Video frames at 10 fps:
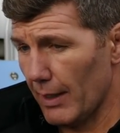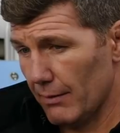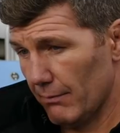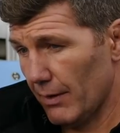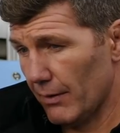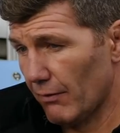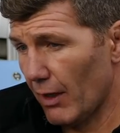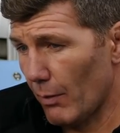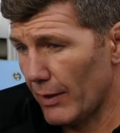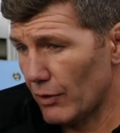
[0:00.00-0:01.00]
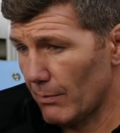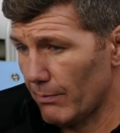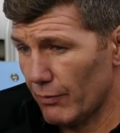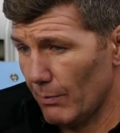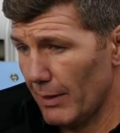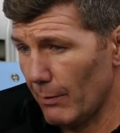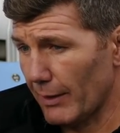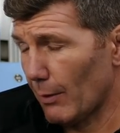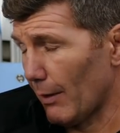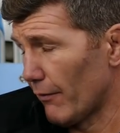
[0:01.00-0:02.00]
And the right way should be that we
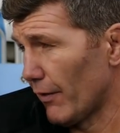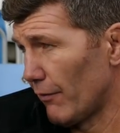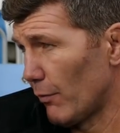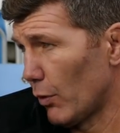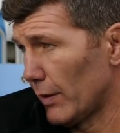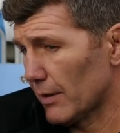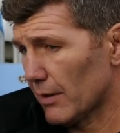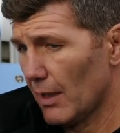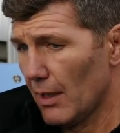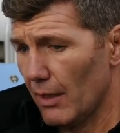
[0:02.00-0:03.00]
go out and fight for points,